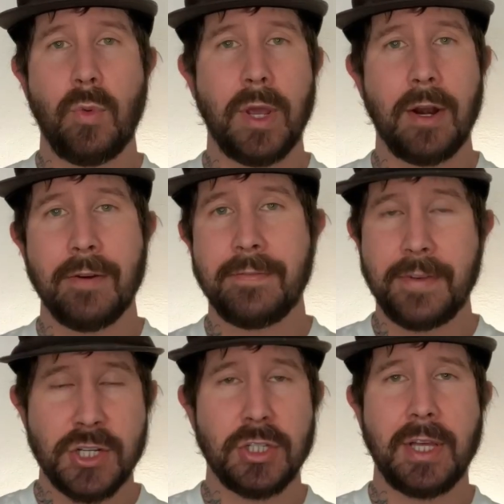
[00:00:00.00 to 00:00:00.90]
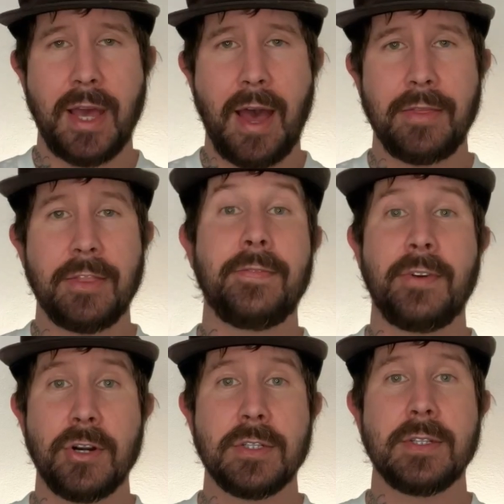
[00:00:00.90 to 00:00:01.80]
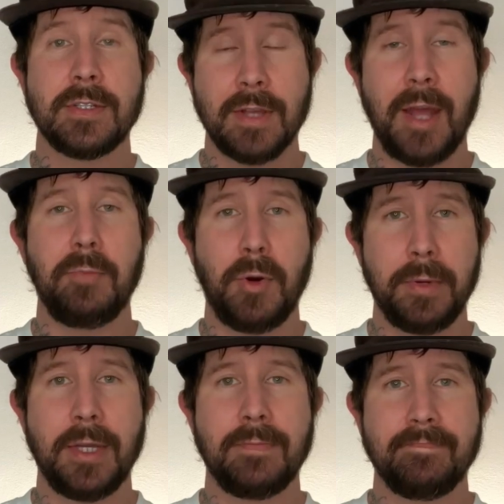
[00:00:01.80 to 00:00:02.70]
we are officially at the first design moment.